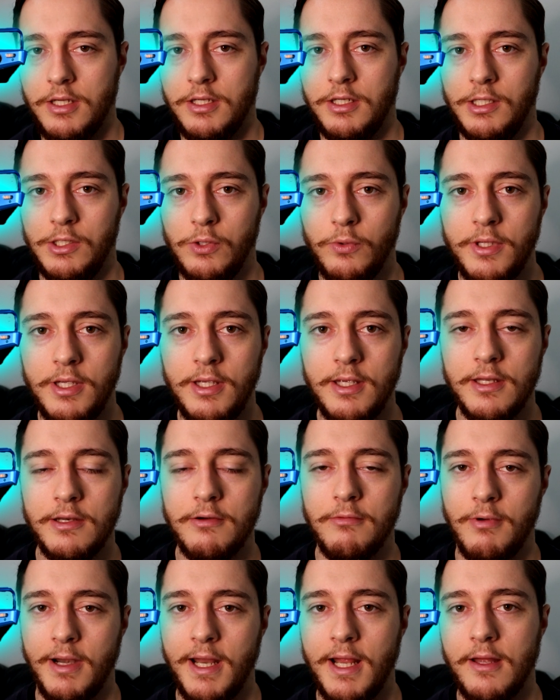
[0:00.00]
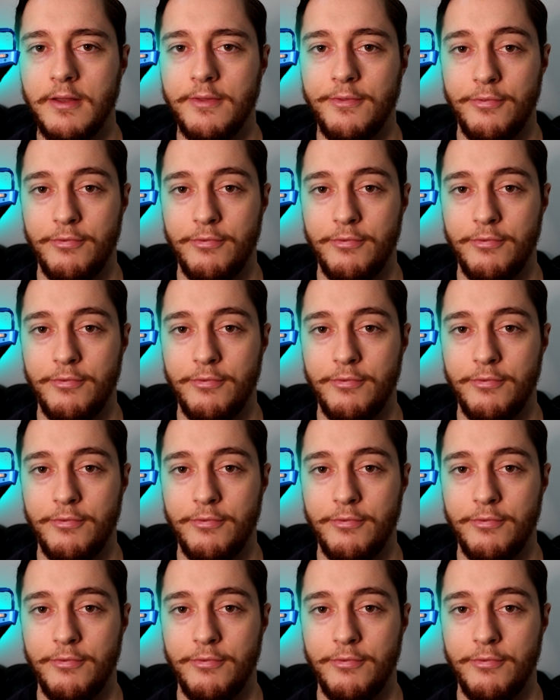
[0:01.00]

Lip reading: You're looking at around